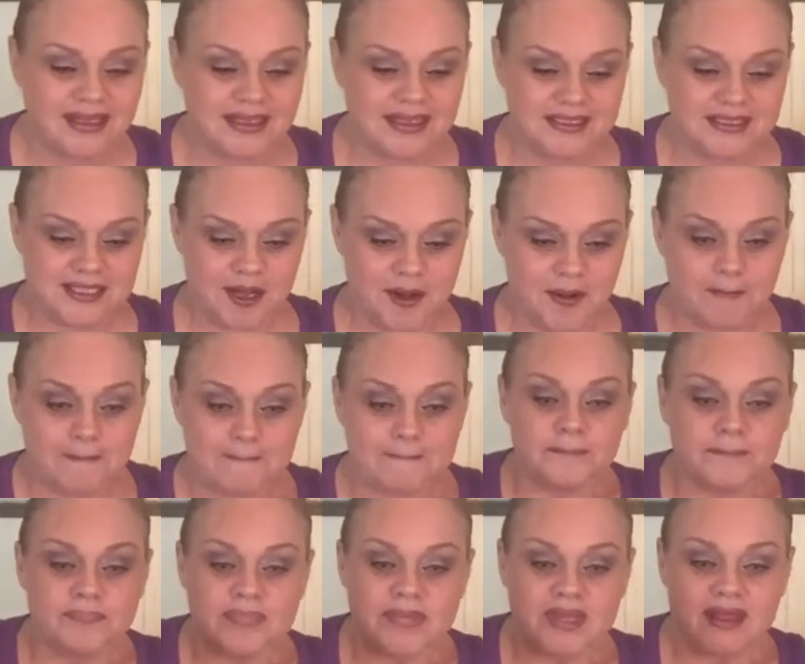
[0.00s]
So
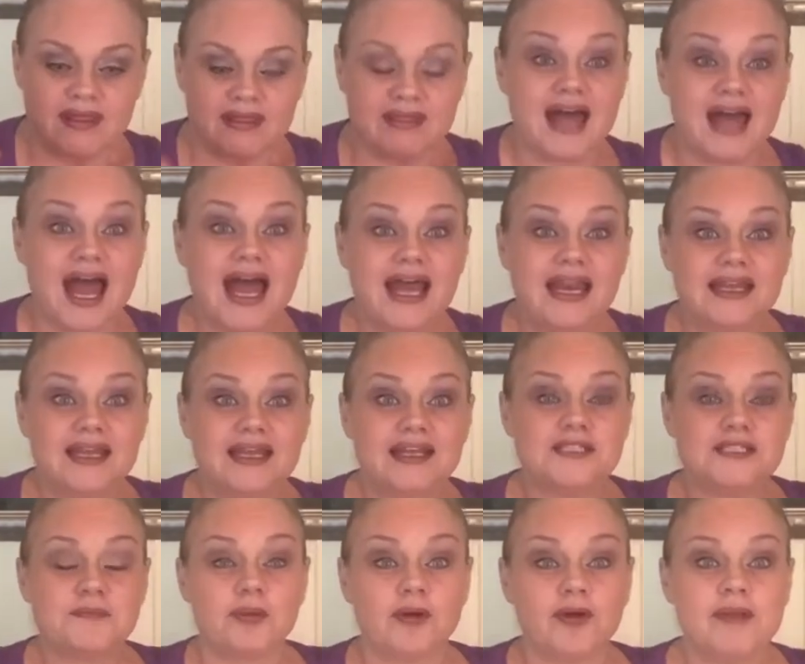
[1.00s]
that
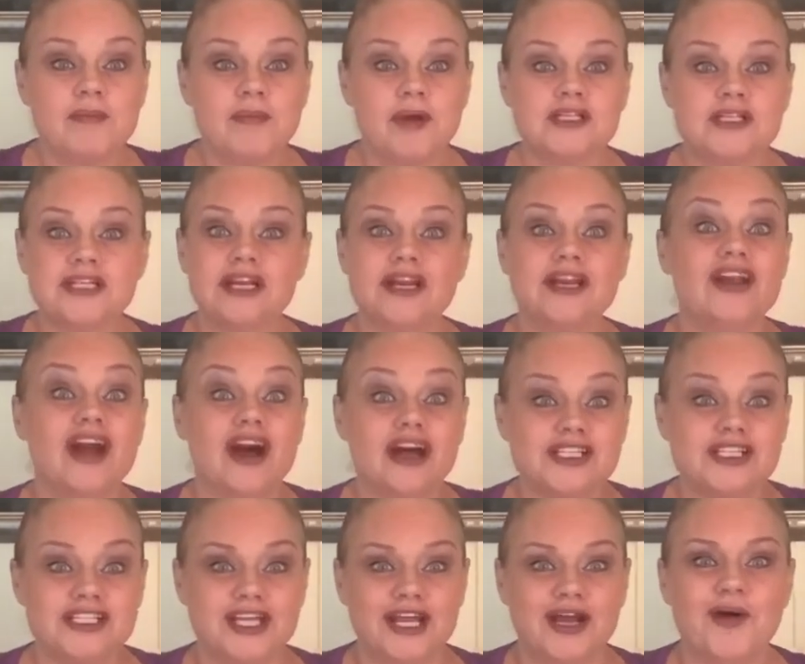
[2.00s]
is pretty much in a
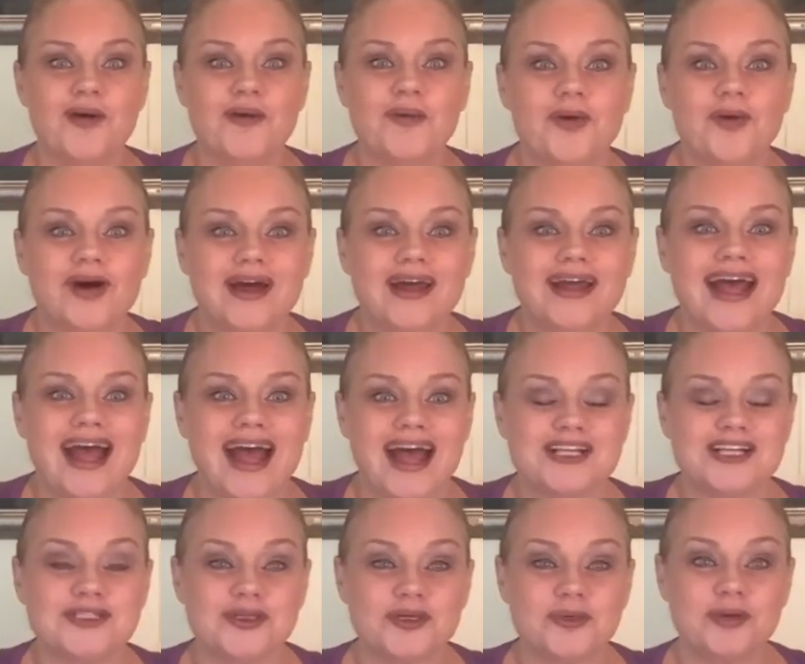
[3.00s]
nutshell what
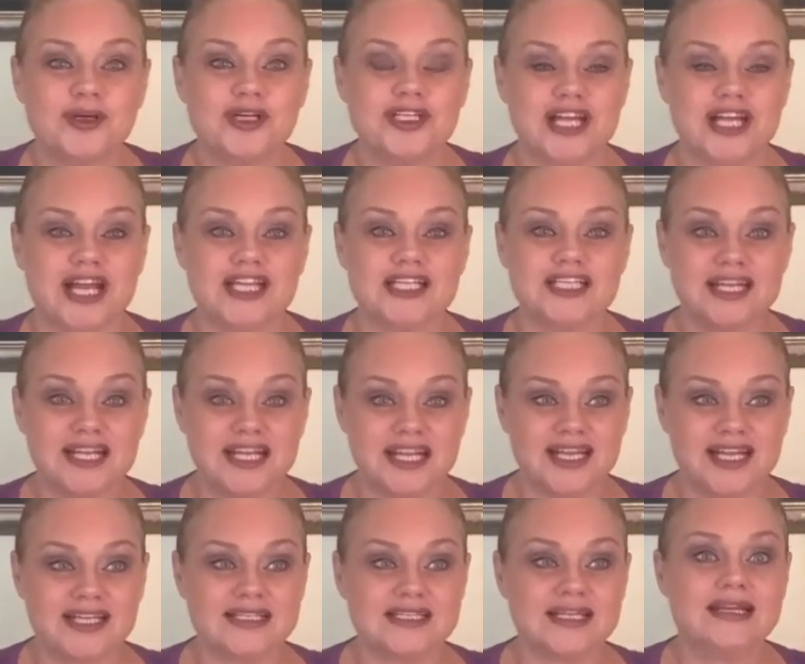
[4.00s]
astral projection
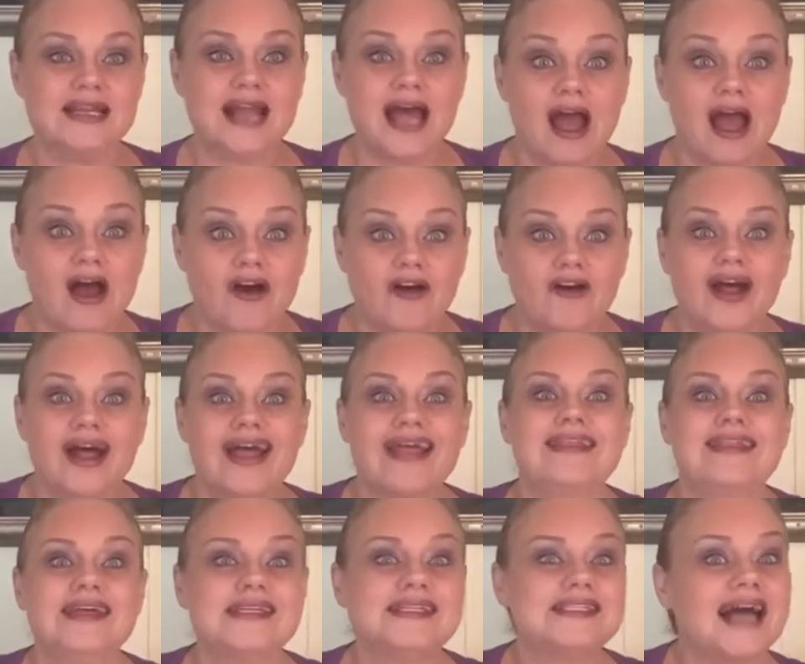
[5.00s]
is. Now,
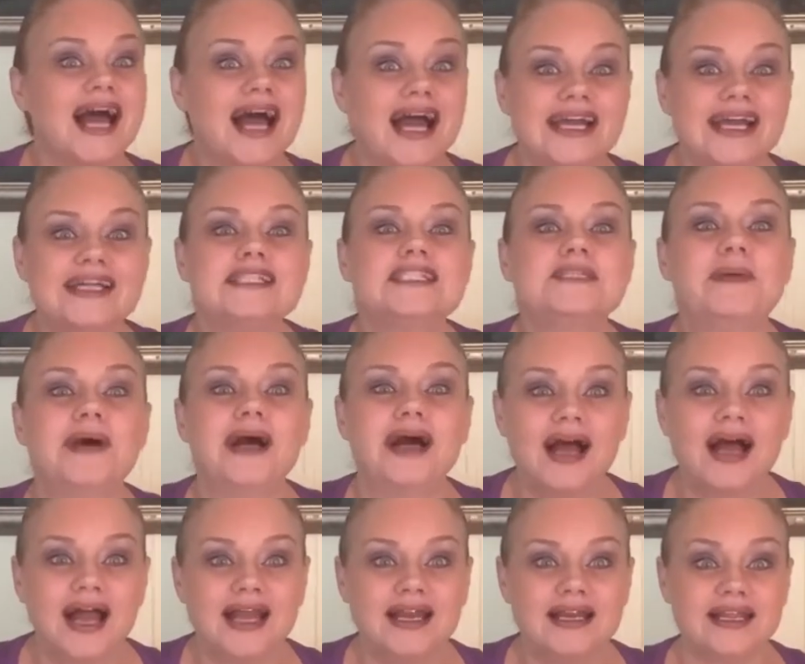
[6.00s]
the science
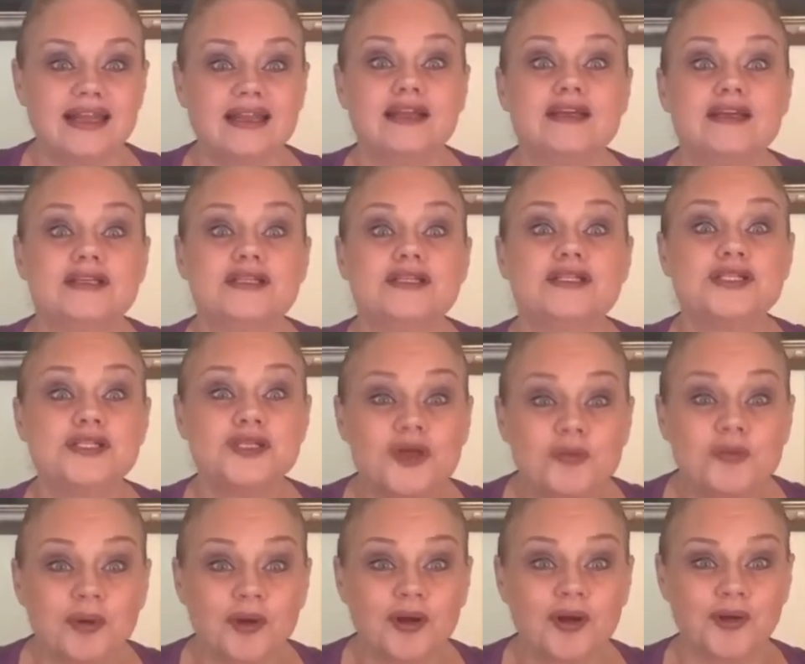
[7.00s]
behind it,
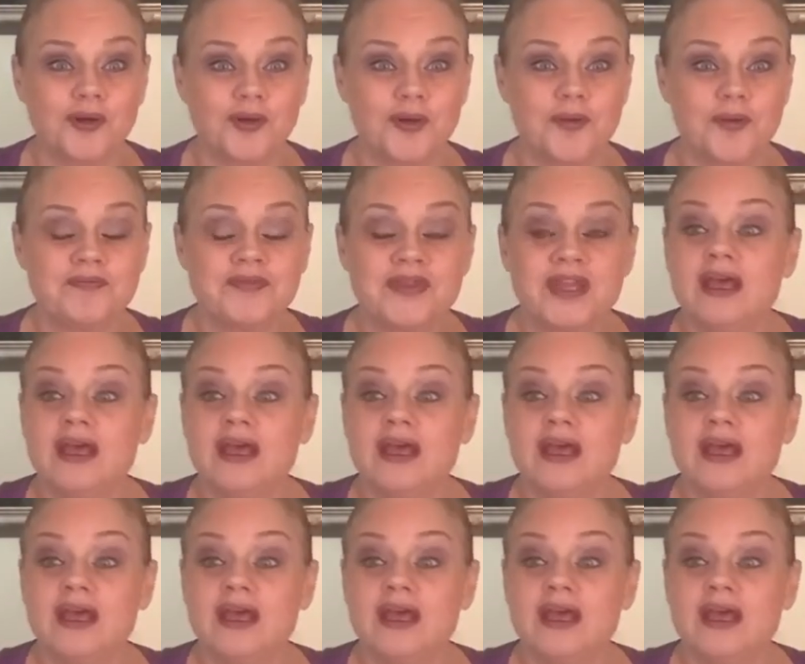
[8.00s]
super cool.